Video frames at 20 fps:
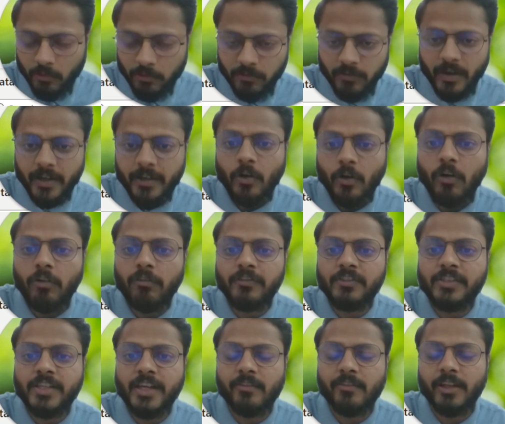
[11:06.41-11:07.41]
1 of
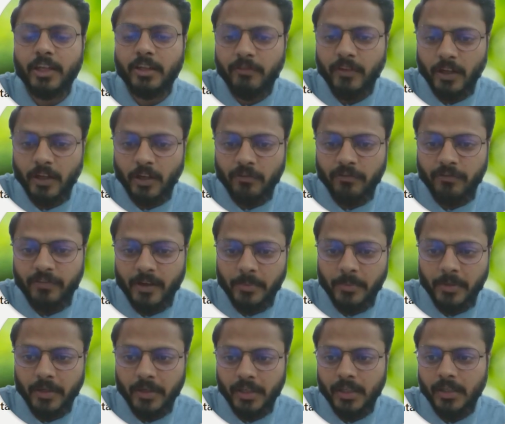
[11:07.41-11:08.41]
January, 1 of
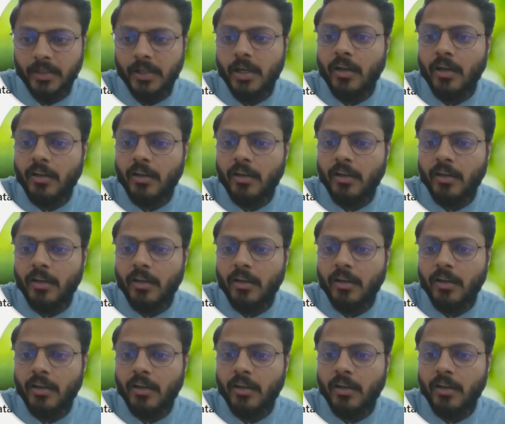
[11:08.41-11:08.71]
February,